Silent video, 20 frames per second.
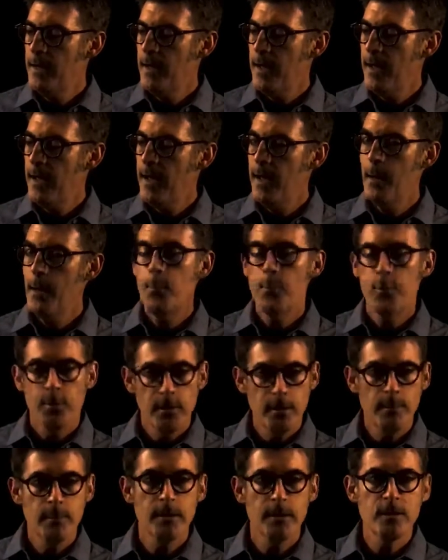And
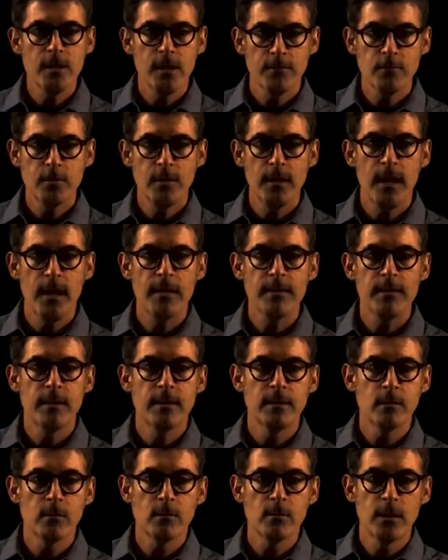pretty much after that, then
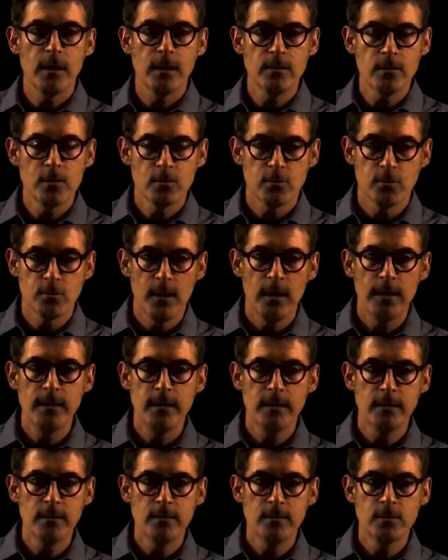it'll get just right
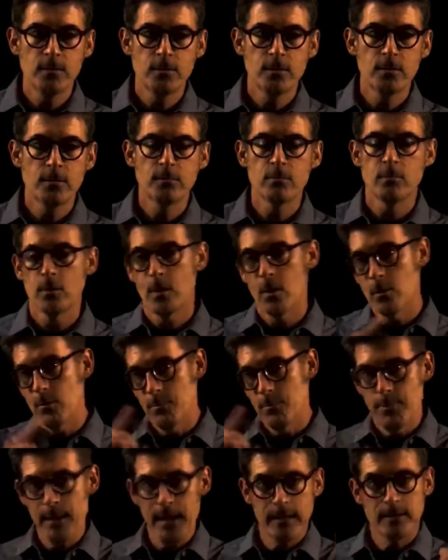into, we'll go
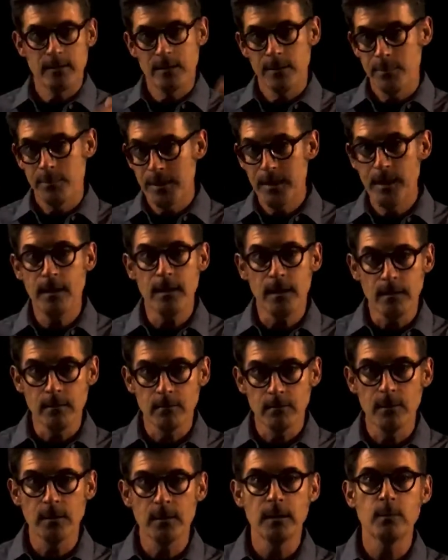back to the beginning,
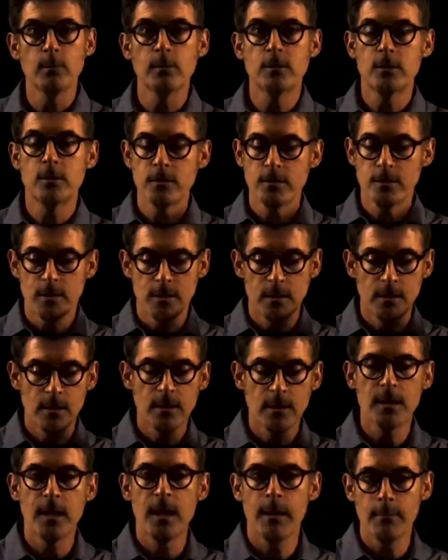really, which is
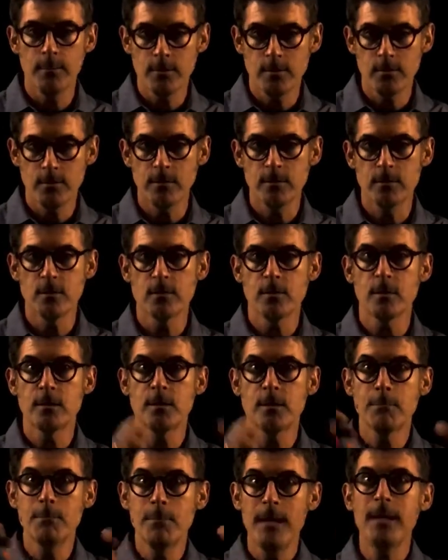the chemistry, to start to
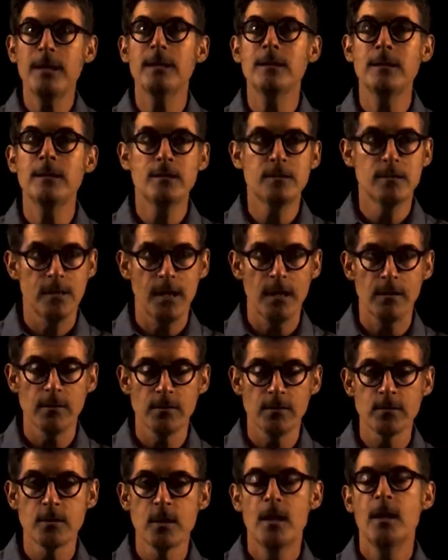make these cells